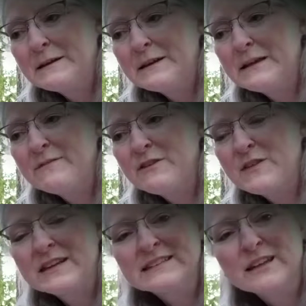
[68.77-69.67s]
even
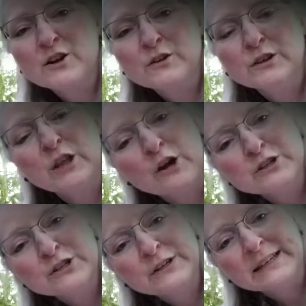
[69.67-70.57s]
things that are
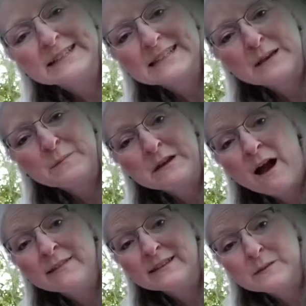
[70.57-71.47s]
larger and extend
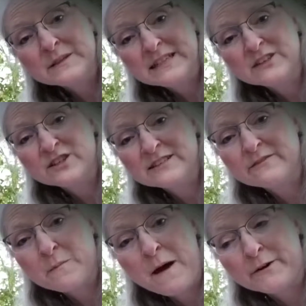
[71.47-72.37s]
beyond the limitations
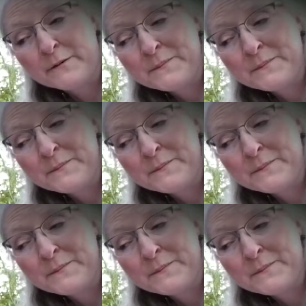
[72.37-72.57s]
of the model.